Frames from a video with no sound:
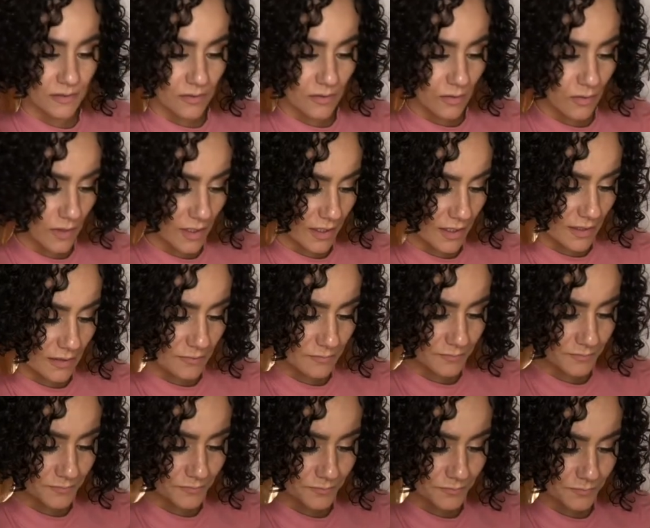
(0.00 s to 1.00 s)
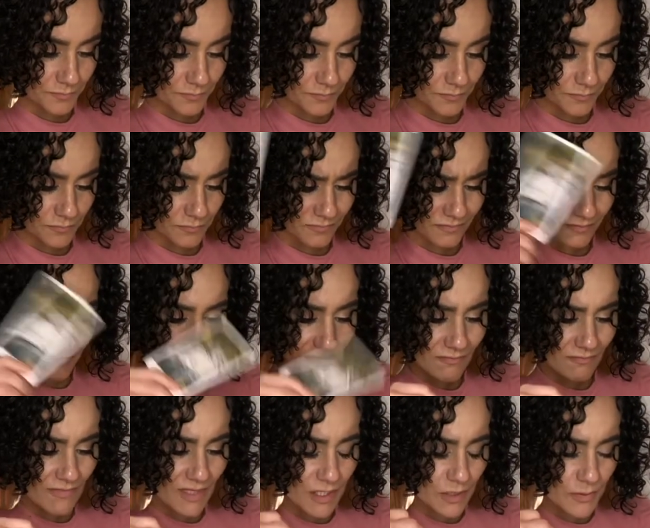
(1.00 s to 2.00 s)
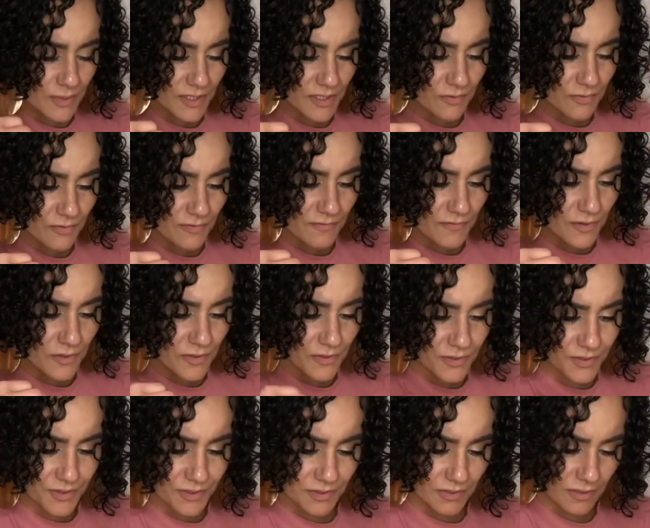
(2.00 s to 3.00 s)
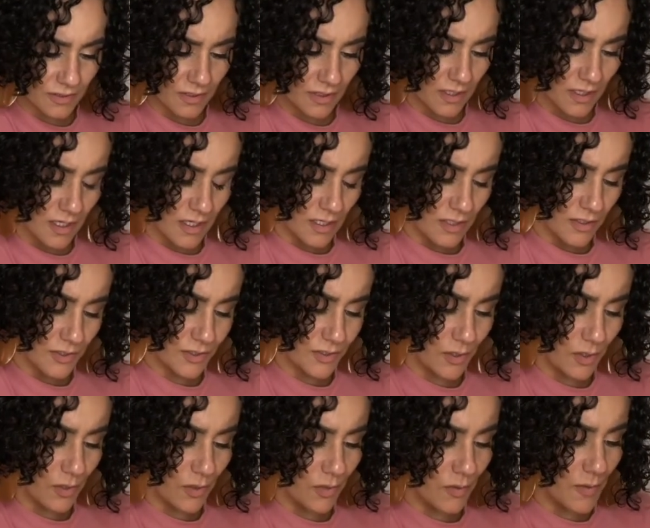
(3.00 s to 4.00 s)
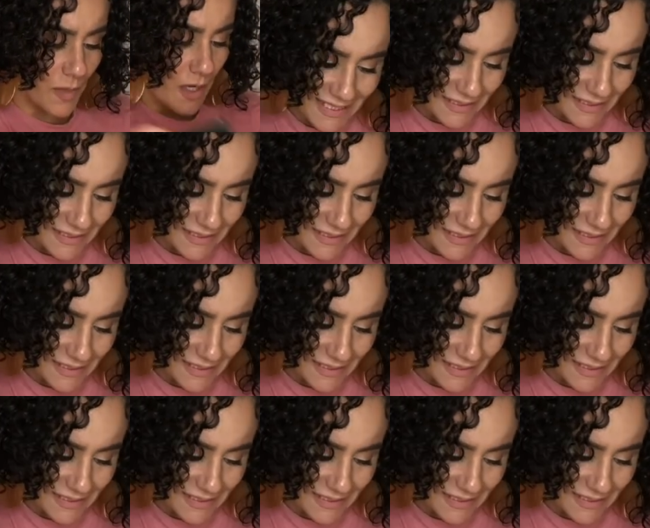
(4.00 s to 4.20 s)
okay? It was in reverse. So